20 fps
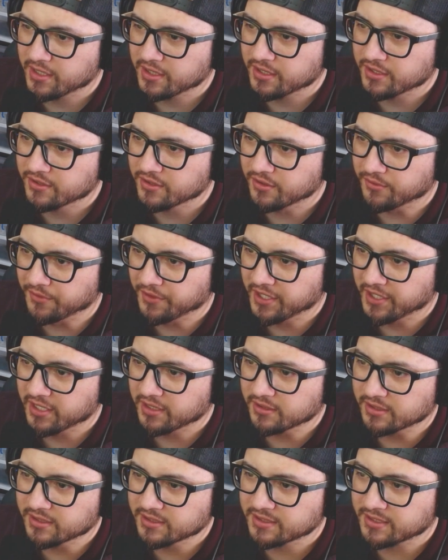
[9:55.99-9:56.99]
you know,
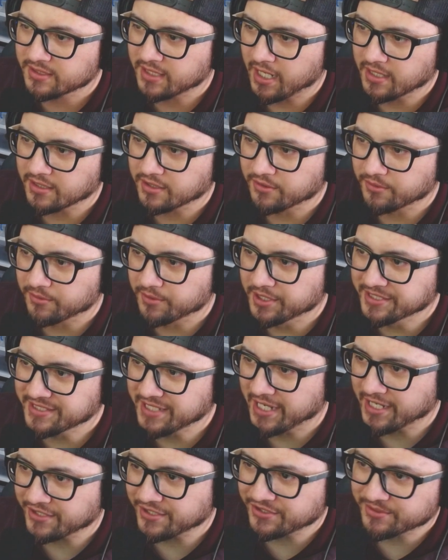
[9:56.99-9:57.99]
this category is
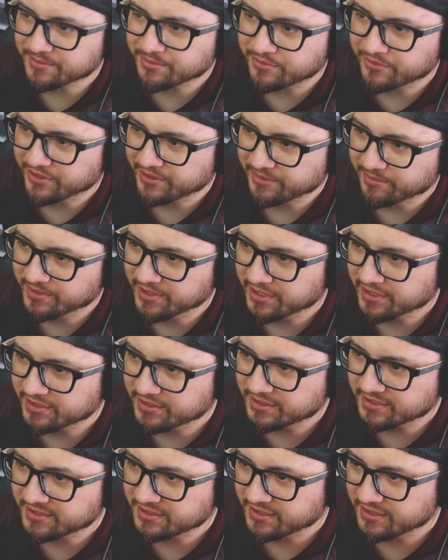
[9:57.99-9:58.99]
actually pretty big at
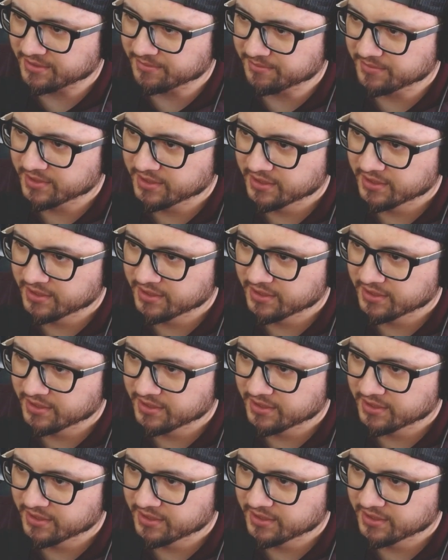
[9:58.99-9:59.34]
this time.